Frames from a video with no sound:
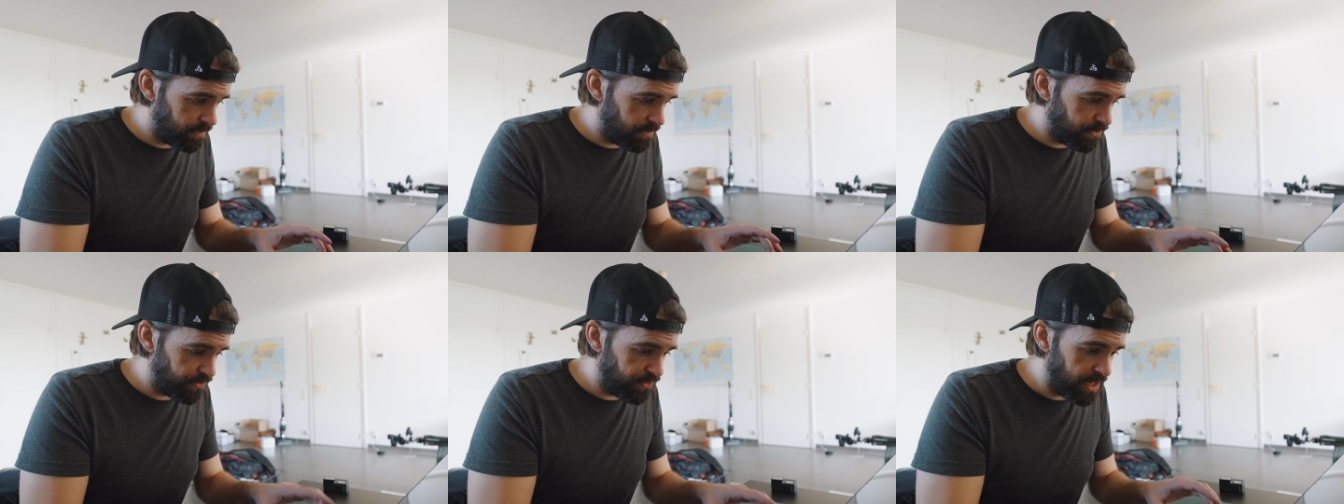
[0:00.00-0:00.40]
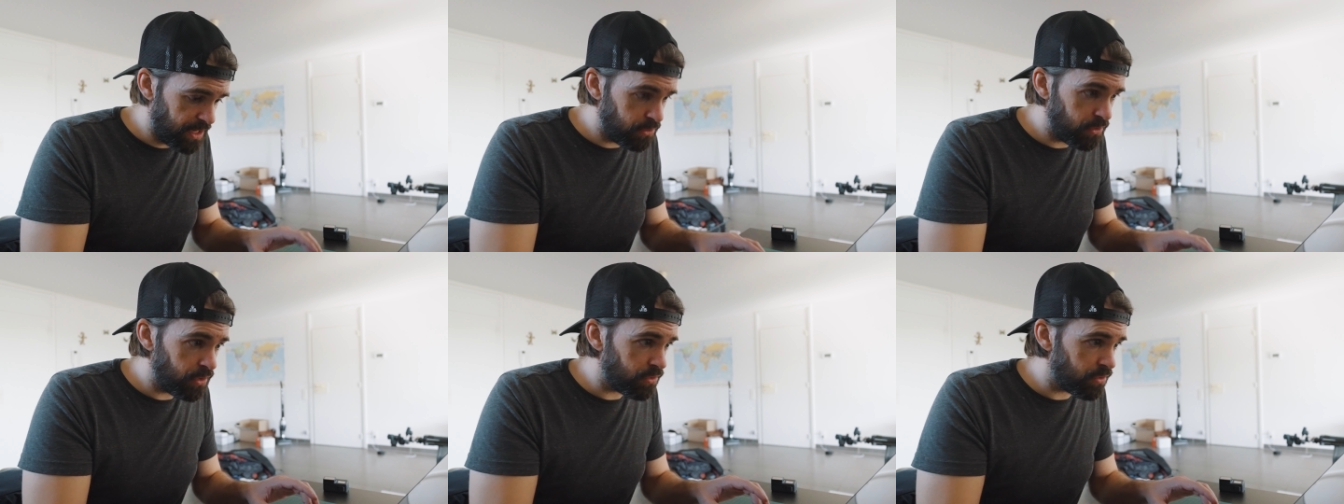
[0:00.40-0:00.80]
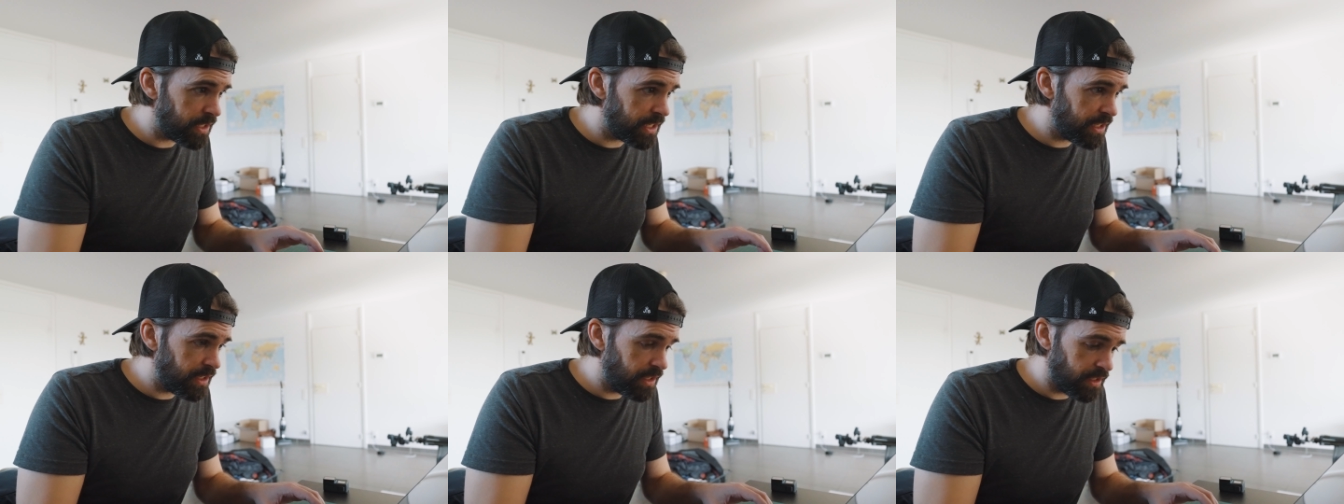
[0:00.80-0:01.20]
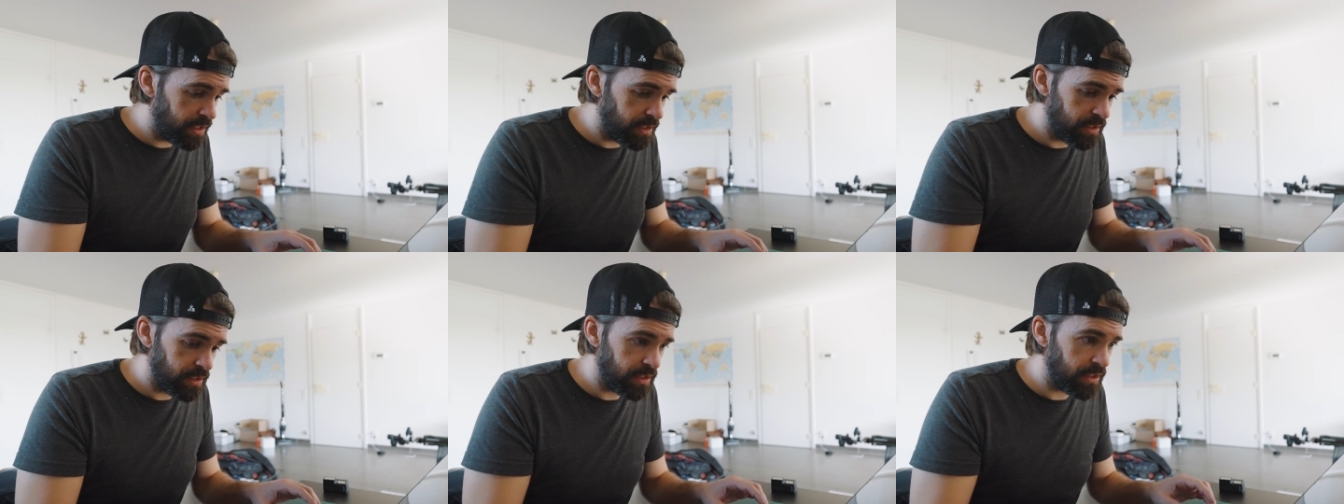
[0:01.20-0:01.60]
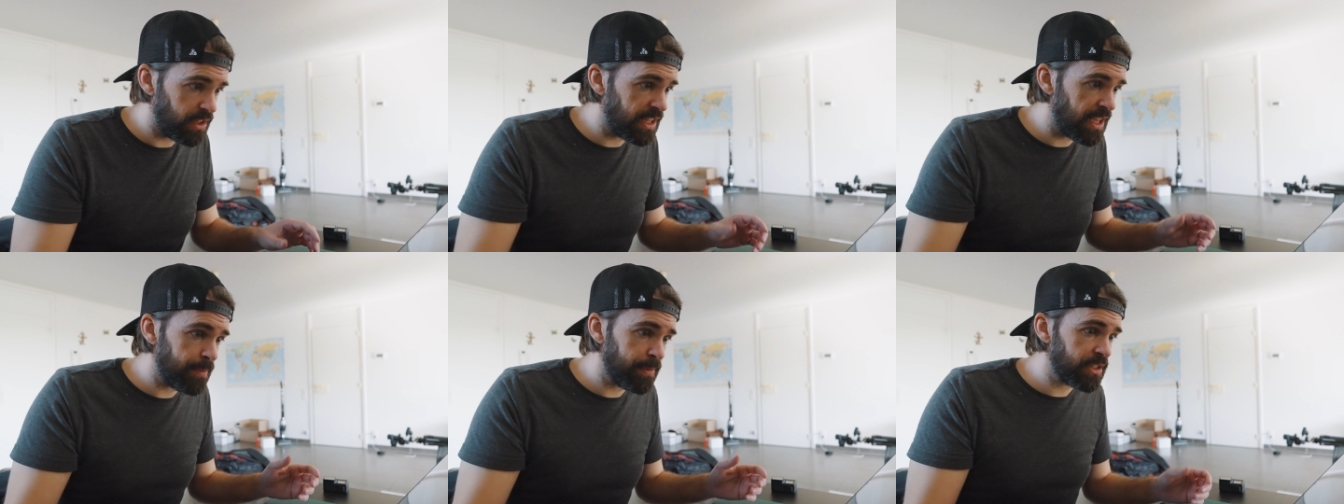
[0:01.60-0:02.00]
found already
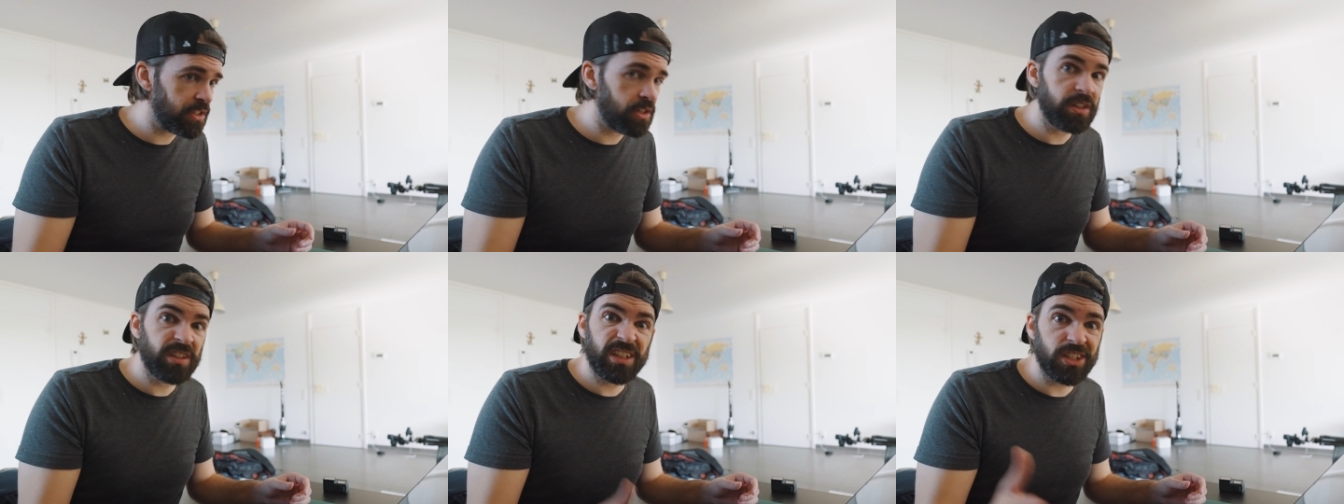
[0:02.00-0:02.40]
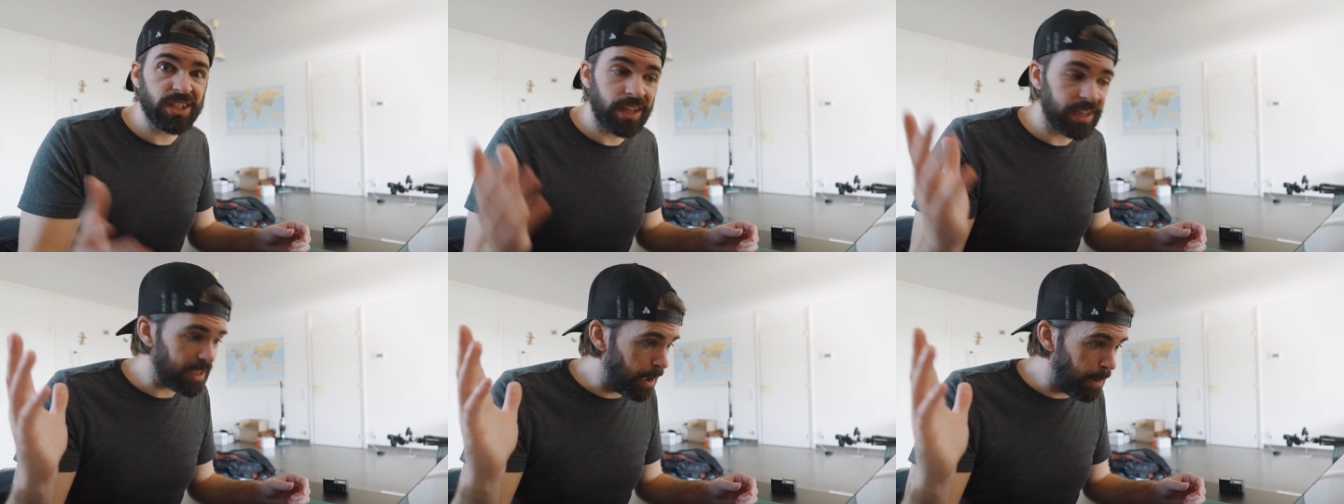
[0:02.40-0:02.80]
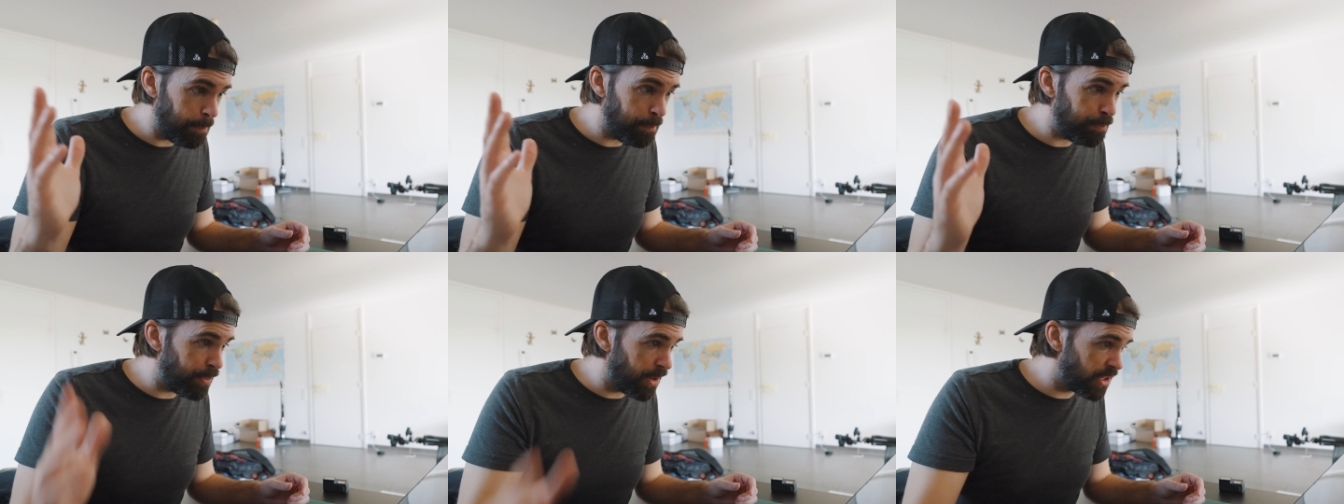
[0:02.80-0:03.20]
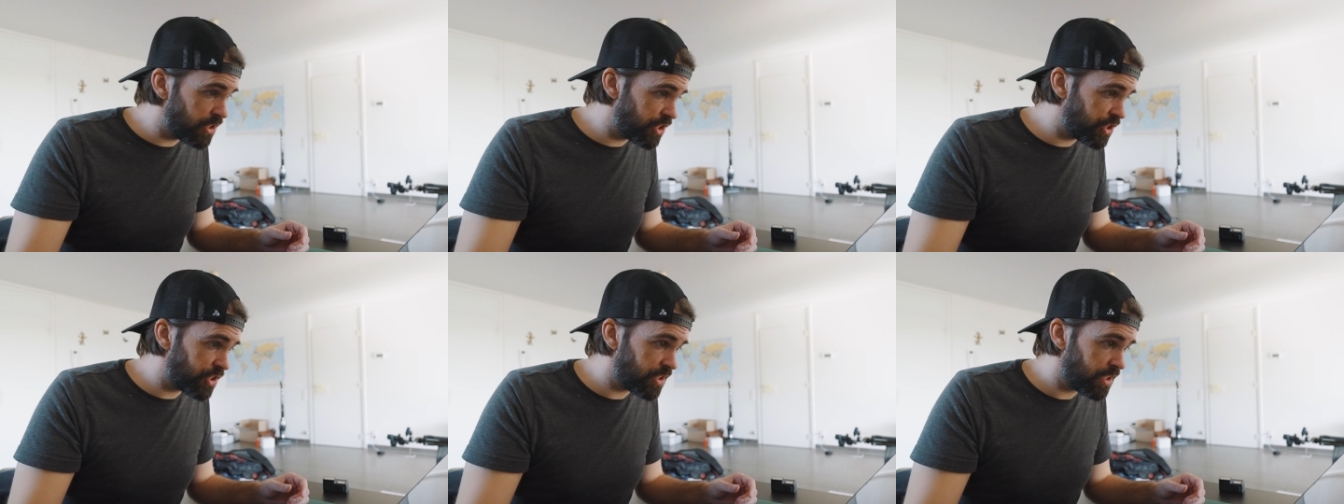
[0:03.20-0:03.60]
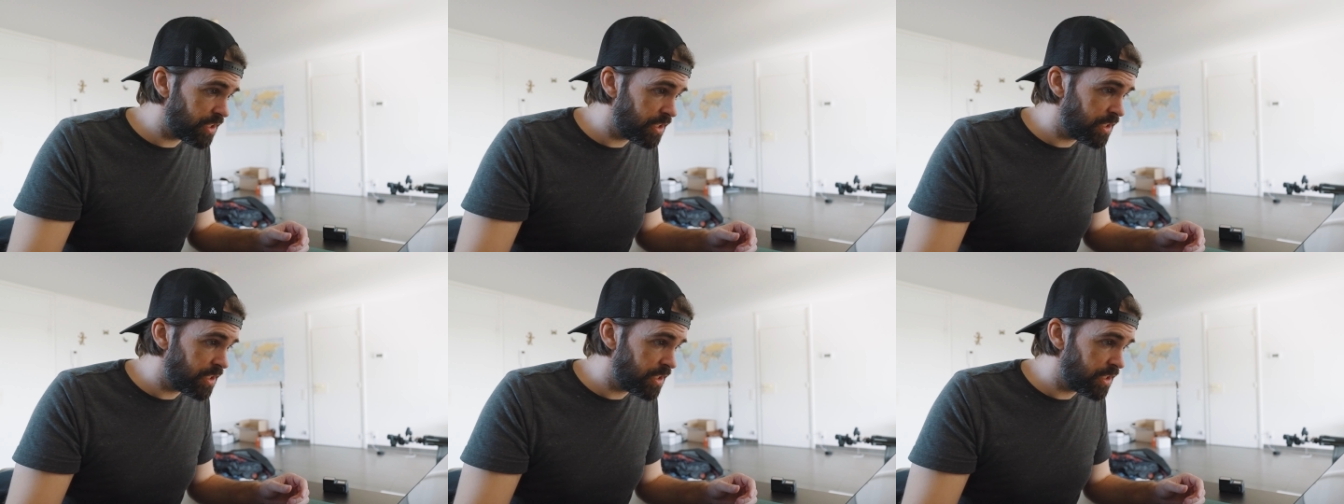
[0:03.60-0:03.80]
on Amazon. There's like a bunch.